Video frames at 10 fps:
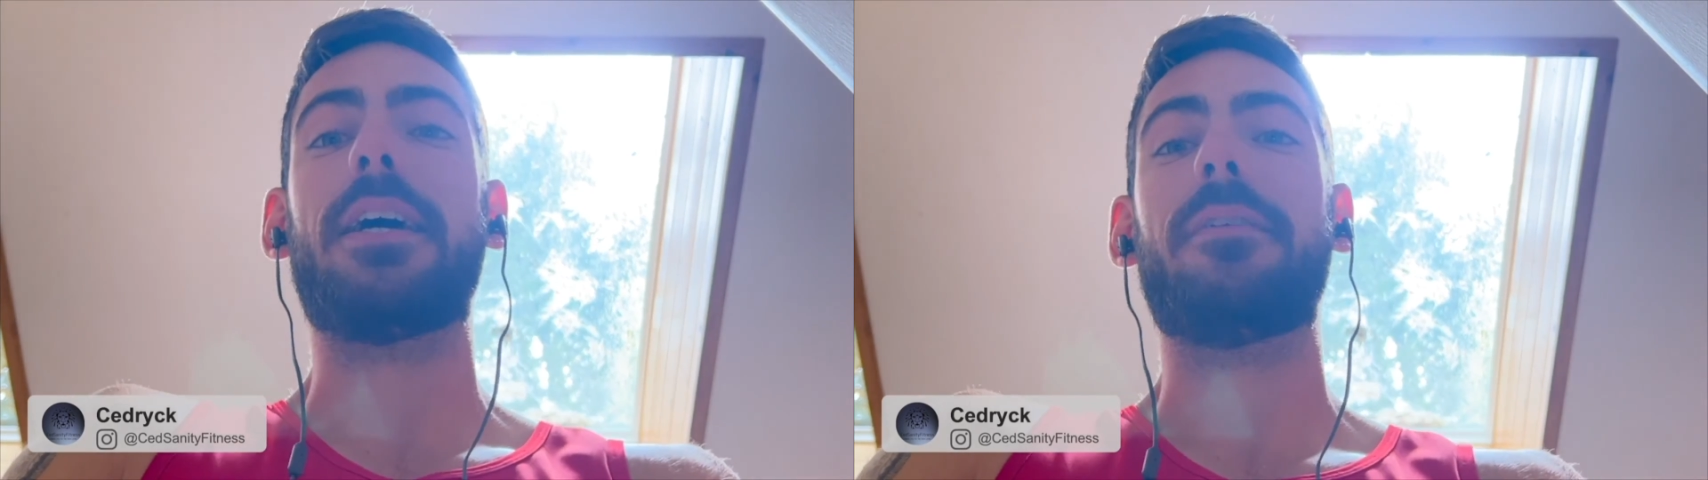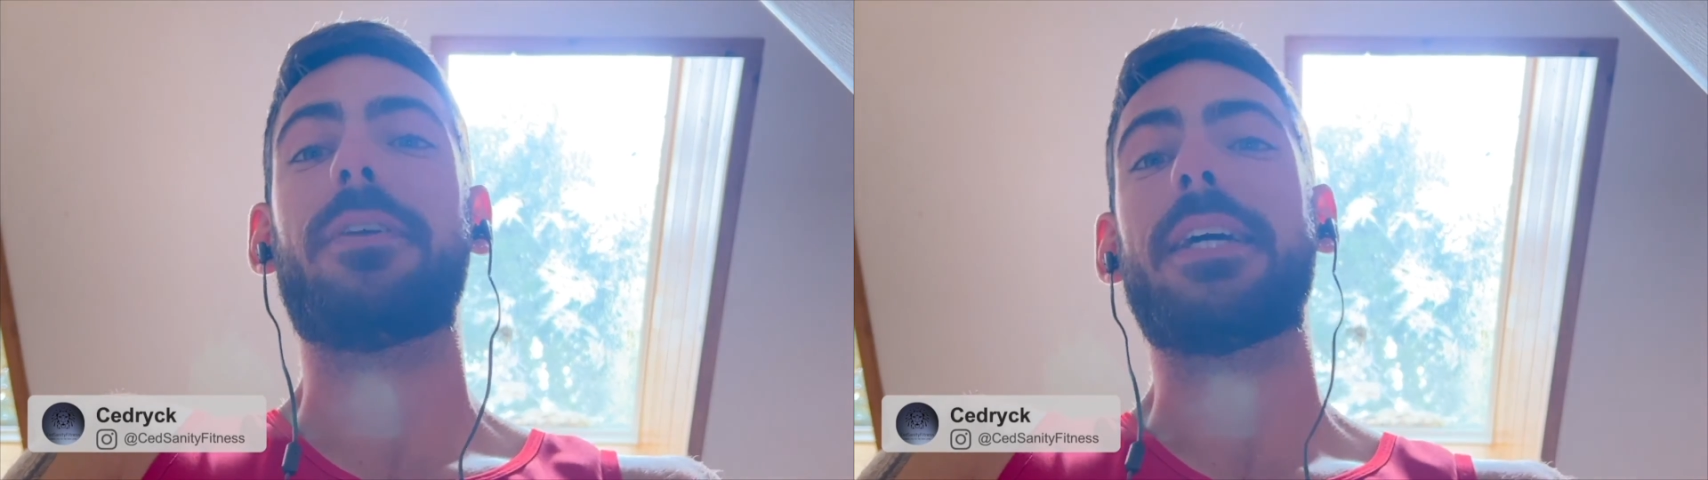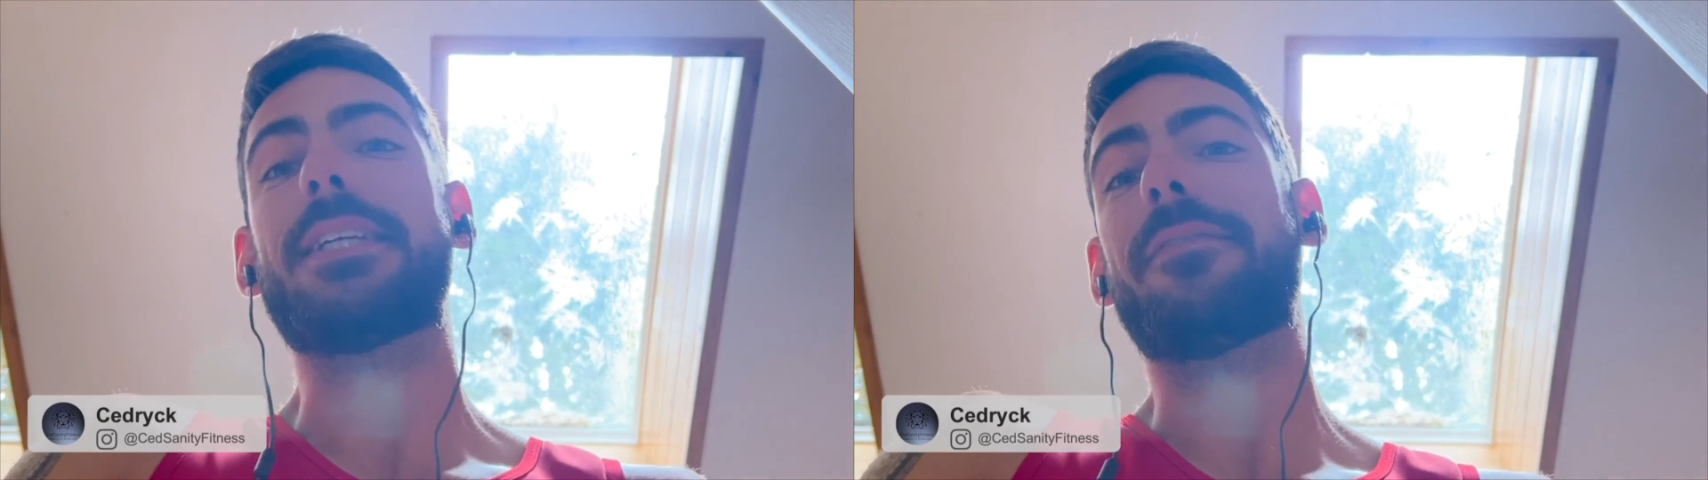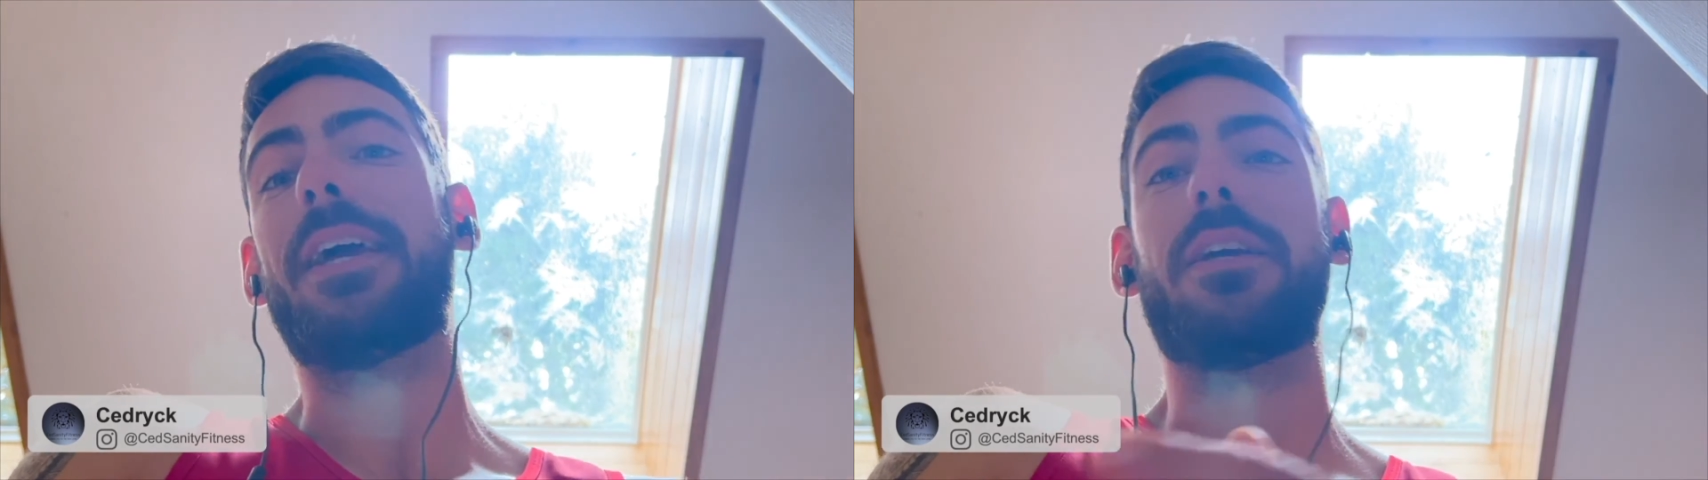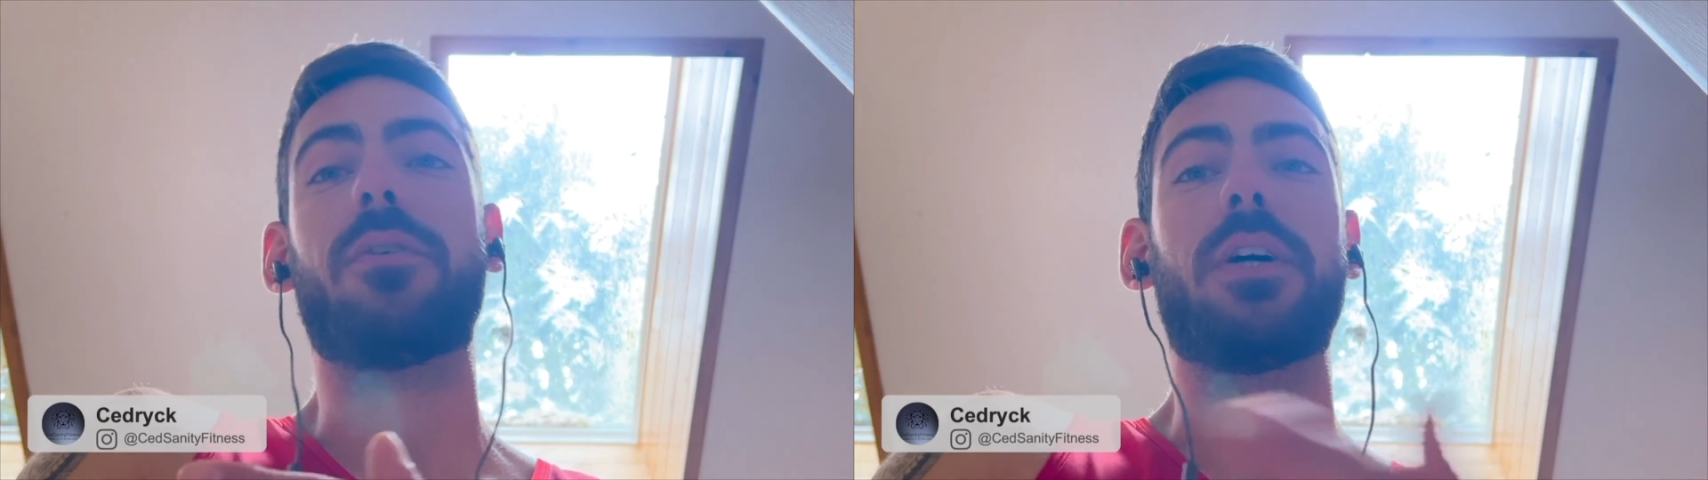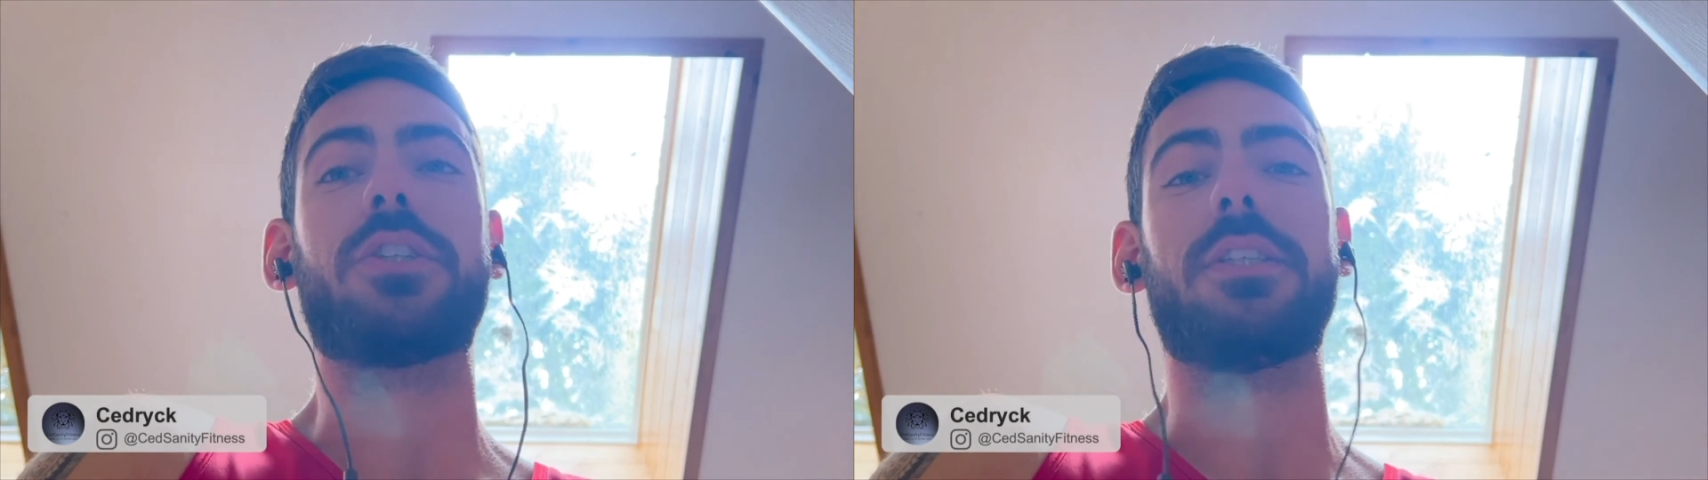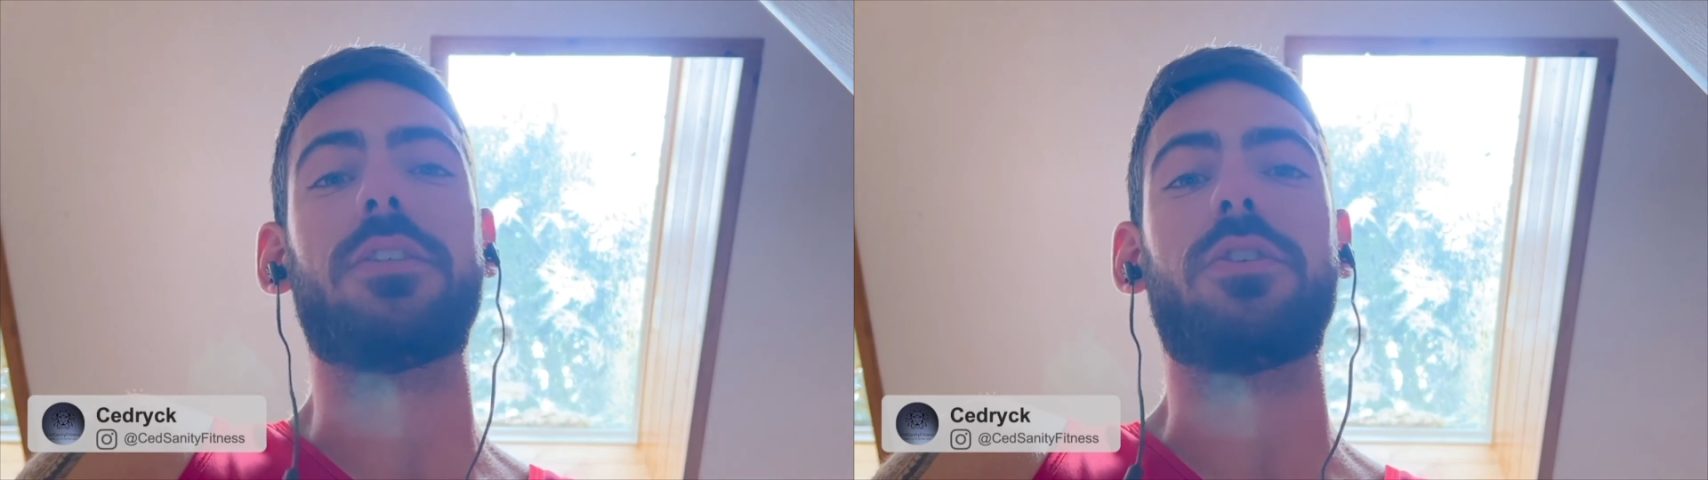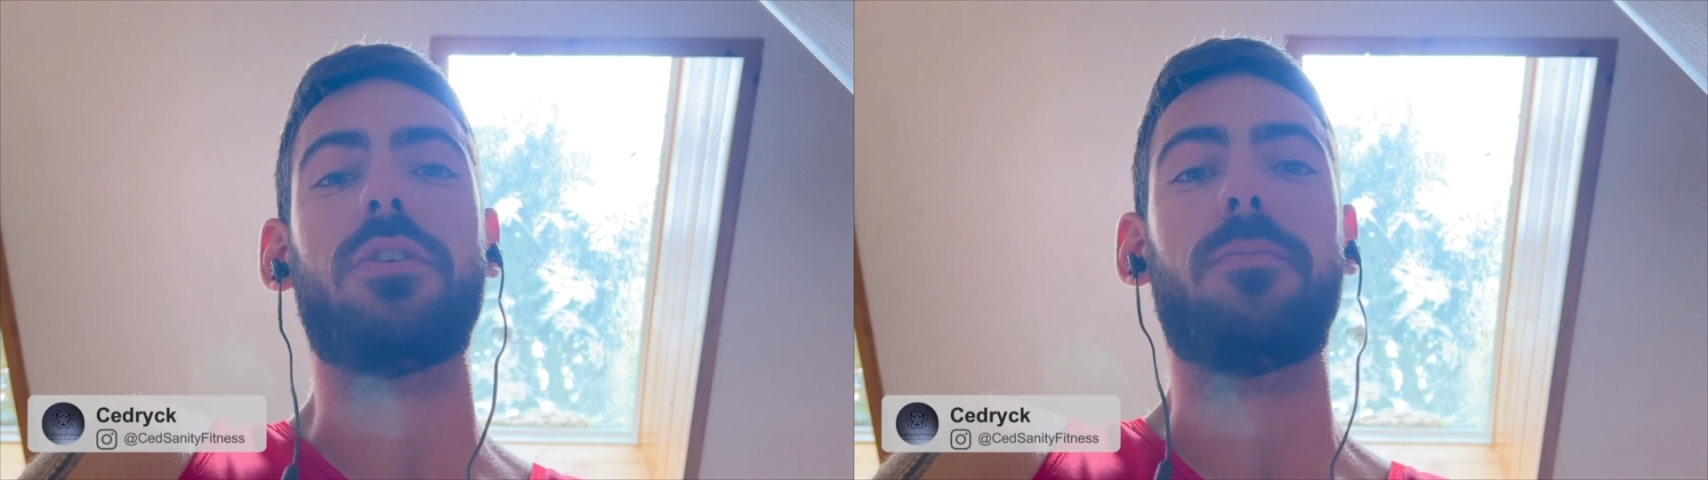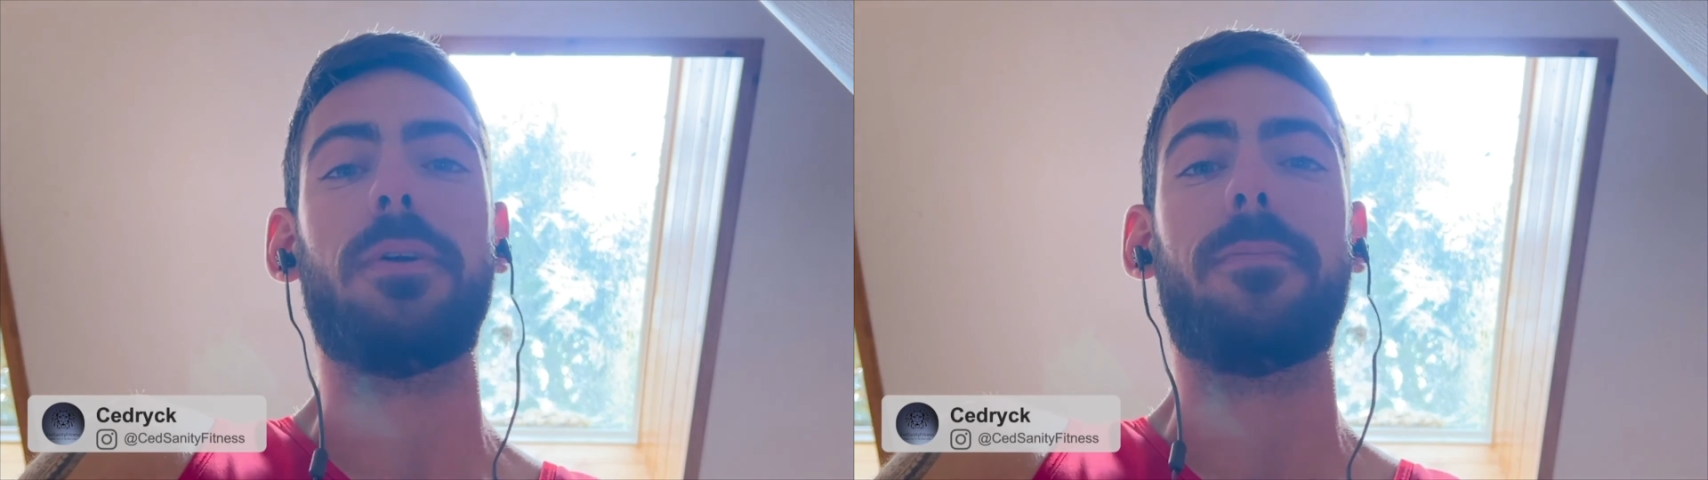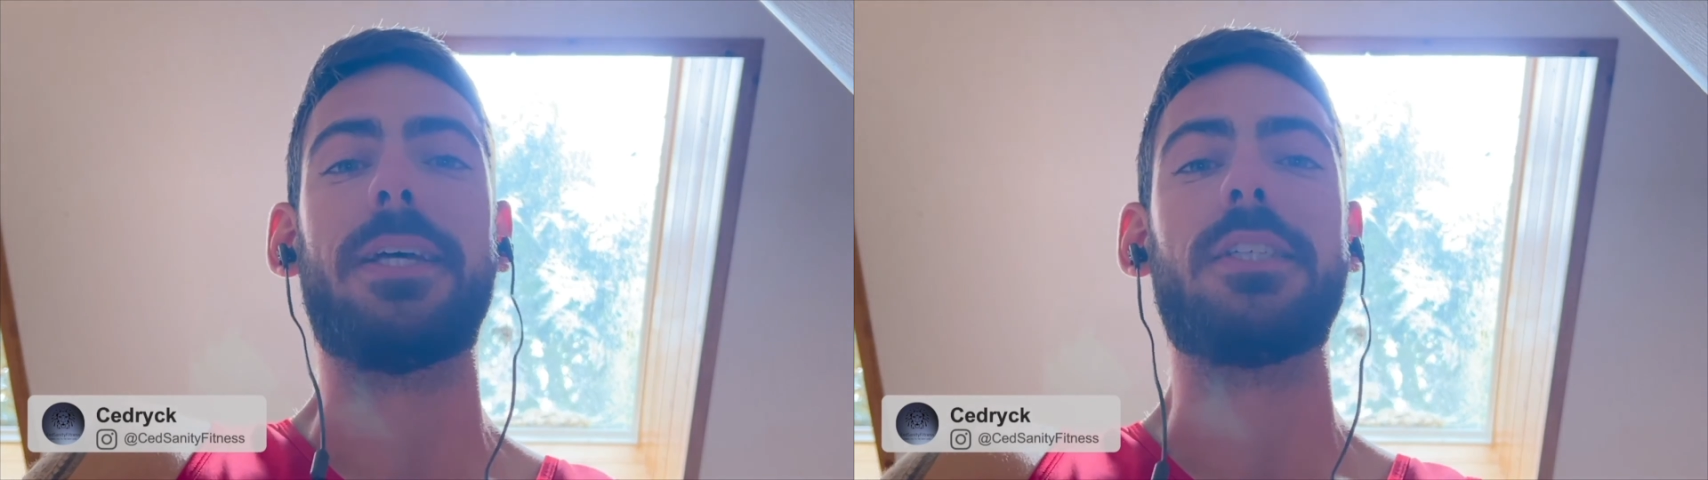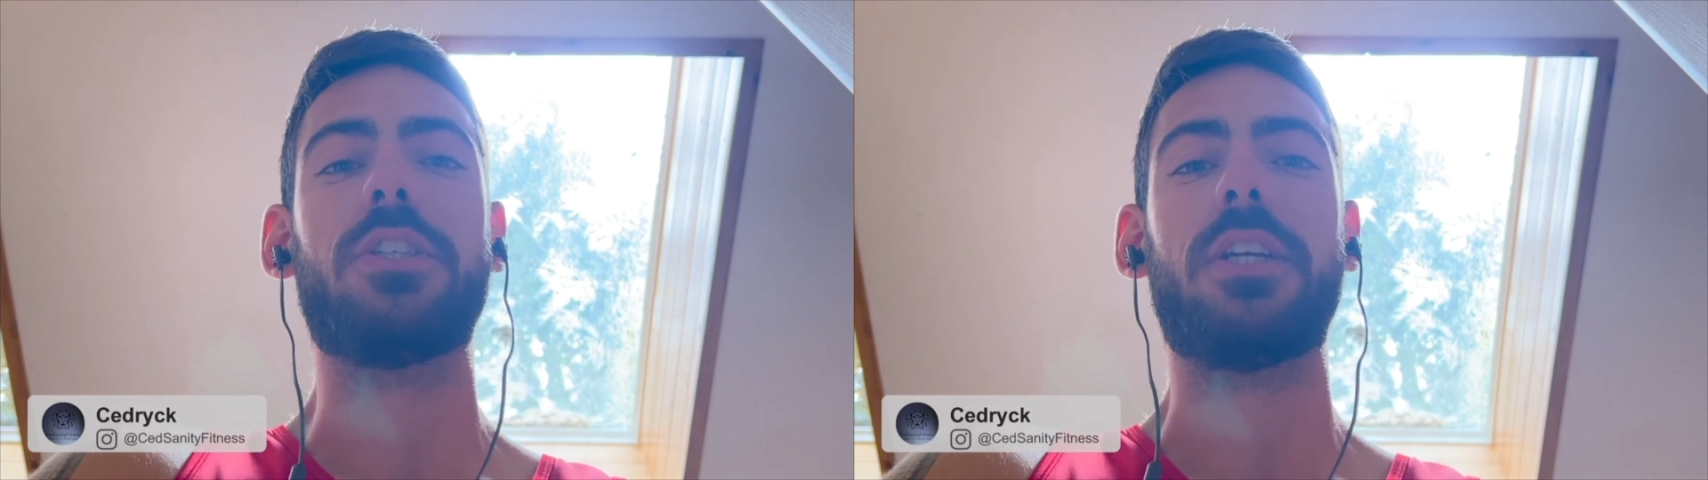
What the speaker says: If you guys have any questions, shoot me a message